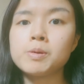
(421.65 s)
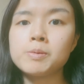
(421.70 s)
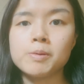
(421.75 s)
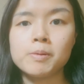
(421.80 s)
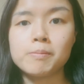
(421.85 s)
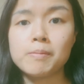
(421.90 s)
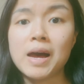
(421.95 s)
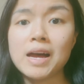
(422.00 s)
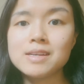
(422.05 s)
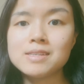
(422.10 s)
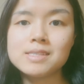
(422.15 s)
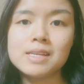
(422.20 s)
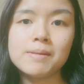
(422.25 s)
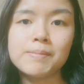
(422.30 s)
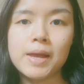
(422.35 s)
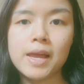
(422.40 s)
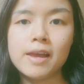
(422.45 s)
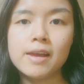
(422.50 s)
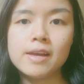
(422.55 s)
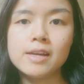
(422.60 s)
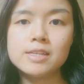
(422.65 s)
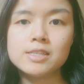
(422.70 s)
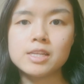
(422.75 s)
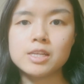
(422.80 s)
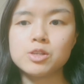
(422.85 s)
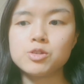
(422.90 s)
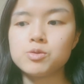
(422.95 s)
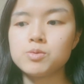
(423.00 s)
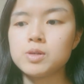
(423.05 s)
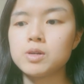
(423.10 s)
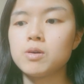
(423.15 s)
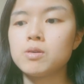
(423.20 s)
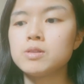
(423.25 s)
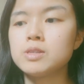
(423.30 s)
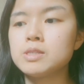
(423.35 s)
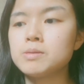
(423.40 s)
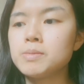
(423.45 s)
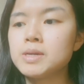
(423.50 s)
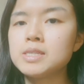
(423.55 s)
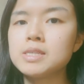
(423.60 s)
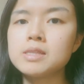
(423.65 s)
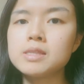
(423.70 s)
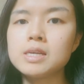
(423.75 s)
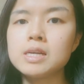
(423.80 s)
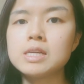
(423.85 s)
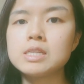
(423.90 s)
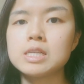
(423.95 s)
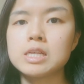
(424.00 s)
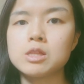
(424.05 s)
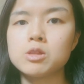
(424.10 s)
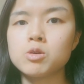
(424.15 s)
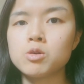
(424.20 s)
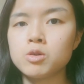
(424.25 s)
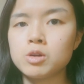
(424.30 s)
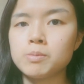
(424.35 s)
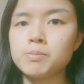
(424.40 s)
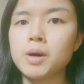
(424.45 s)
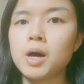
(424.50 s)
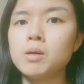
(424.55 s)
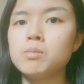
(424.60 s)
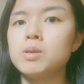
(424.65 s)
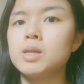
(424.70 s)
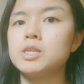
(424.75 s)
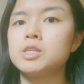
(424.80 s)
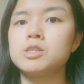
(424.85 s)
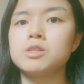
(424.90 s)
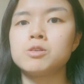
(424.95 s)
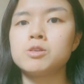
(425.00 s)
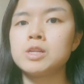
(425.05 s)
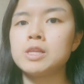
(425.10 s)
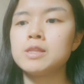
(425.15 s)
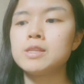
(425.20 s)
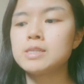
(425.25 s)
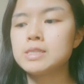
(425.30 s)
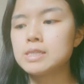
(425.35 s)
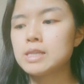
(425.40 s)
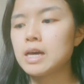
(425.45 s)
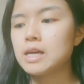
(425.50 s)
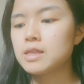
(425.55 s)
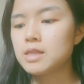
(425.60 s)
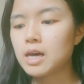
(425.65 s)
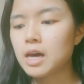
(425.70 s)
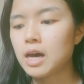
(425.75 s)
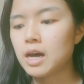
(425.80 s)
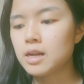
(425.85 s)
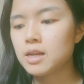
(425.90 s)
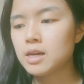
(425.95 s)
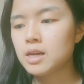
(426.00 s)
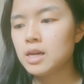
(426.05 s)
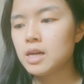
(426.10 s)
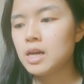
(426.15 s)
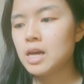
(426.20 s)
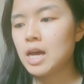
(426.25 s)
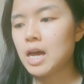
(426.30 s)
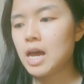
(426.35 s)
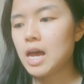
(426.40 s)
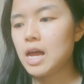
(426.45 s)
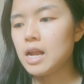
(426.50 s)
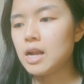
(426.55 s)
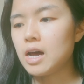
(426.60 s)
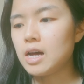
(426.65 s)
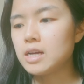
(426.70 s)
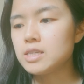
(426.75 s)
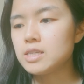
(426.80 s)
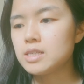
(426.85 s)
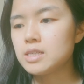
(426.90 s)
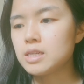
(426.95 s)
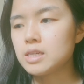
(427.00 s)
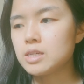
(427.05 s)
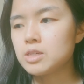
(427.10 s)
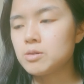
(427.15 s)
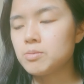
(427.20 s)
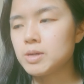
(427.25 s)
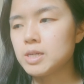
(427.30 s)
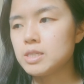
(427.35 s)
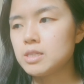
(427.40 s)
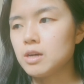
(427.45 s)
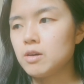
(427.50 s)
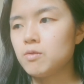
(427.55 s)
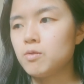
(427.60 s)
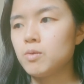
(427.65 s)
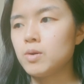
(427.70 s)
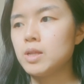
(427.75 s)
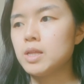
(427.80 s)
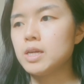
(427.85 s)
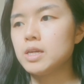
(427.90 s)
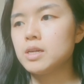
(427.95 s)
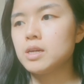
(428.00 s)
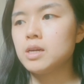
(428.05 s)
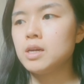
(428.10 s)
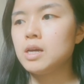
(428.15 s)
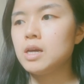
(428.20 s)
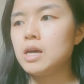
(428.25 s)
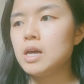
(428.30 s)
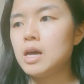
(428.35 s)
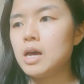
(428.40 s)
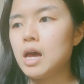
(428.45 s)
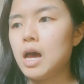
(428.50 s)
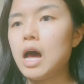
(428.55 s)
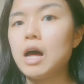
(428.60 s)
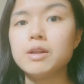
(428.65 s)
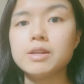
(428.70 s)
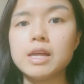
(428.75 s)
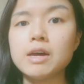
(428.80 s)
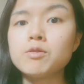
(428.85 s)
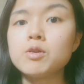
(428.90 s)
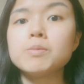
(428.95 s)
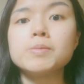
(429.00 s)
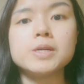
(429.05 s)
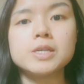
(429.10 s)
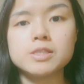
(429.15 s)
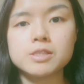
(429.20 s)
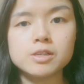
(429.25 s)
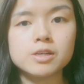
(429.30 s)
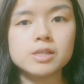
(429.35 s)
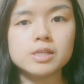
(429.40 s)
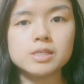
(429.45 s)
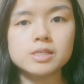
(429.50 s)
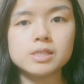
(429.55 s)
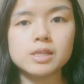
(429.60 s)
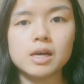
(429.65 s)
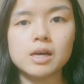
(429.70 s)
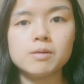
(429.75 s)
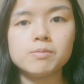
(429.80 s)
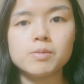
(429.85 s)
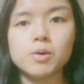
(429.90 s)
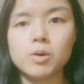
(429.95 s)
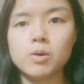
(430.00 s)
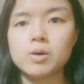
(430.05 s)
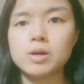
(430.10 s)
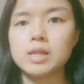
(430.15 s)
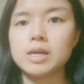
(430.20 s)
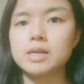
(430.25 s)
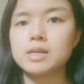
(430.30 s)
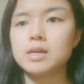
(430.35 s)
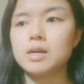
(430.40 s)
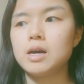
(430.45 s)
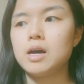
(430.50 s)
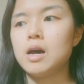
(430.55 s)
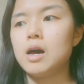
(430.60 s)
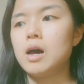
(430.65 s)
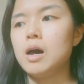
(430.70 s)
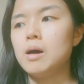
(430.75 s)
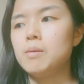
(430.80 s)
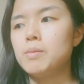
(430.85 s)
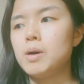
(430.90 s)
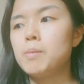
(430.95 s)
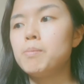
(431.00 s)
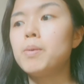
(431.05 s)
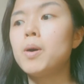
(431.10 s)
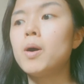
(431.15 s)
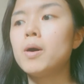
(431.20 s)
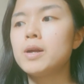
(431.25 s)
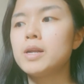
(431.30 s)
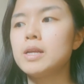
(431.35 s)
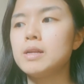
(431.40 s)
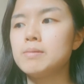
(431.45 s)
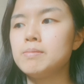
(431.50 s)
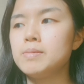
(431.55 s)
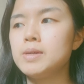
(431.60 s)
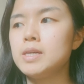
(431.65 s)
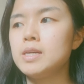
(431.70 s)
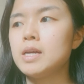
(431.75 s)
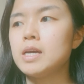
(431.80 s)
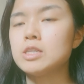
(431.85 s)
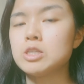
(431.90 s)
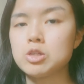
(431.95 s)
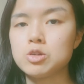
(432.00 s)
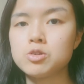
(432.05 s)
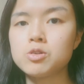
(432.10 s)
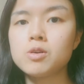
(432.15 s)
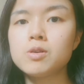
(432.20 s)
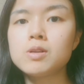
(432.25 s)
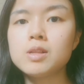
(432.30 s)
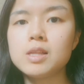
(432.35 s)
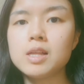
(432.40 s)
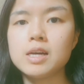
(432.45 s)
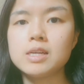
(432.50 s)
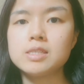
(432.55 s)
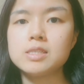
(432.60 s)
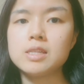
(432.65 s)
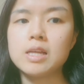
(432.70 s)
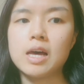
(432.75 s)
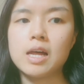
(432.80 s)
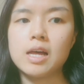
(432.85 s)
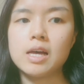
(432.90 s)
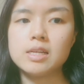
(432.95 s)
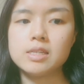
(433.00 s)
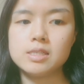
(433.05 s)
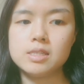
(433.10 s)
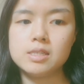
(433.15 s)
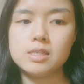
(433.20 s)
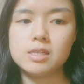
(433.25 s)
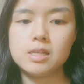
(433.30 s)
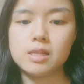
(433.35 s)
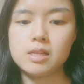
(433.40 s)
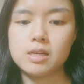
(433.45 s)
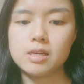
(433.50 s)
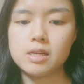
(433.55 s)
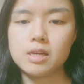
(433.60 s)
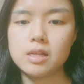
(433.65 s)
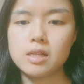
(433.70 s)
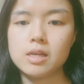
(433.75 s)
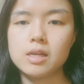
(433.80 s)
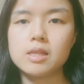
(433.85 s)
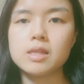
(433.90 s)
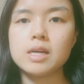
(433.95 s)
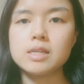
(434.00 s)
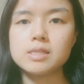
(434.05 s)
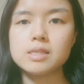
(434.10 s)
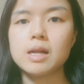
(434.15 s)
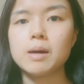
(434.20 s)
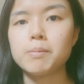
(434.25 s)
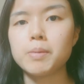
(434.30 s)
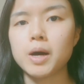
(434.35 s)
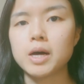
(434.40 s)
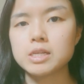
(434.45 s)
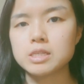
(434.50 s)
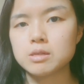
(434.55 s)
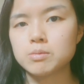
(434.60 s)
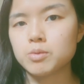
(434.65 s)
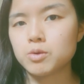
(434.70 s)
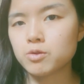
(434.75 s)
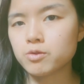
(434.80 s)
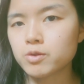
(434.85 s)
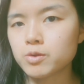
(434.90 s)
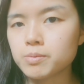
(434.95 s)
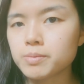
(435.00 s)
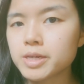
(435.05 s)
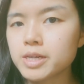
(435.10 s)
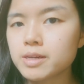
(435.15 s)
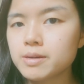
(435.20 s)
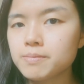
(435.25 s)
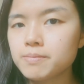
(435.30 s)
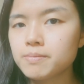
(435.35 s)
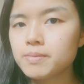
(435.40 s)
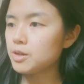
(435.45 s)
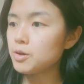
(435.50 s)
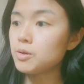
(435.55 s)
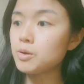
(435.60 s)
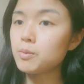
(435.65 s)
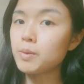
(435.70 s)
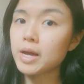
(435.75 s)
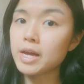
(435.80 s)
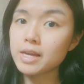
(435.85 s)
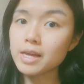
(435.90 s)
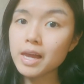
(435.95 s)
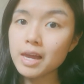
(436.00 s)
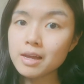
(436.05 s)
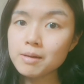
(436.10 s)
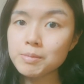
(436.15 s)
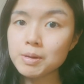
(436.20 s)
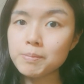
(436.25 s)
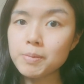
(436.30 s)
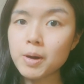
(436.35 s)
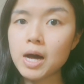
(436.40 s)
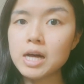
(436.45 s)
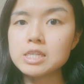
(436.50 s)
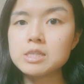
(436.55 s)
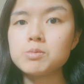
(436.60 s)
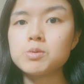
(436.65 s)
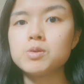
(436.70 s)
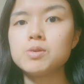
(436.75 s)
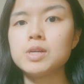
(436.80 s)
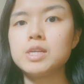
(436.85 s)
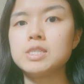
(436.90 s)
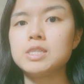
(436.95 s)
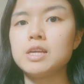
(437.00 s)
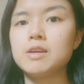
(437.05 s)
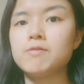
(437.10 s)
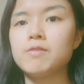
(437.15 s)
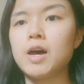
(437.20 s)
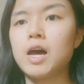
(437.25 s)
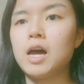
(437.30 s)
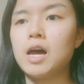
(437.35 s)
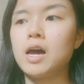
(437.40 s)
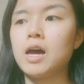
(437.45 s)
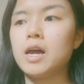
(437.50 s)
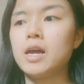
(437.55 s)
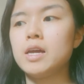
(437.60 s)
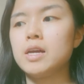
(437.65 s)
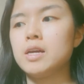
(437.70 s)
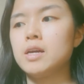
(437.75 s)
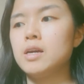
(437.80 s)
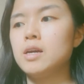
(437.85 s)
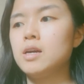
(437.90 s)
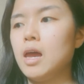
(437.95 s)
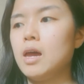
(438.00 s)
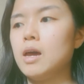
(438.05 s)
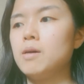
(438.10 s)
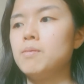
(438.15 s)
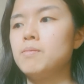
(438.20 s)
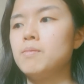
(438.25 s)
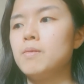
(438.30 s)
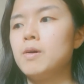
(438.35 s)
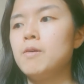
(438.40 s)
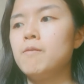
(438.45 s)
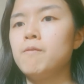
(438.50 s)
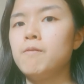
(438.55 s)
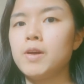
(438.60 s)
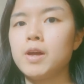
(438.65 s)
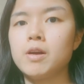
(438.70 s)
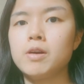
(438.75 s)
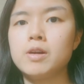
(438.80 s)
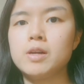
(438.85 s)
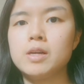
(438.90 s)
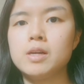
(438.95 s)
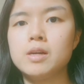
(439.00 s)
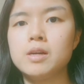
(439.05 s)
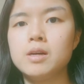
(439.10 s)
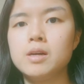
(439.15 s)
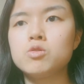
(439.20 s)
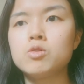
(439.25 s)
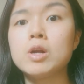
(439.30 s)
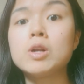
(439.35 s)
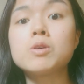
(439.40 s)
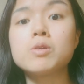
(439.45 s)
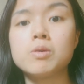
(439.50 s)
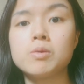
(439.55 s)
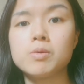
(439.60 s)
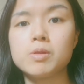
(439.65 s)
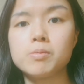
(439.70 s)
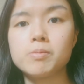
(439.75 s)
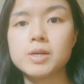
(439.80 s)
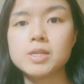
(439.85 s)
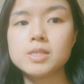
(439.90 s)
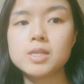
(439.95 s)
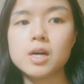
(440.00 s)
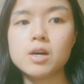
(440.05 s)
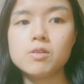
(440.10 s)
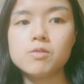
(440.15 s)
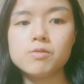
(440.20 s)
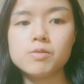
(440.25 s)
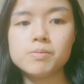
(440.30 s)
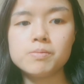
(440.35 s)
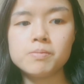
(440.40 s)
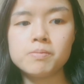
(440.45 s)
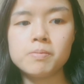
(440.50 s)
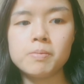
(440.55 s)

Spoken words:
people my same age, like doing all these amazing things, like they're already published, they're already this, that. And I just think to myself, well, like, I'll never be as good as them. Or like a part in me has internalized that as to thinking like that's not possible for me. And the only way it can be possible is if I am very critical with myself.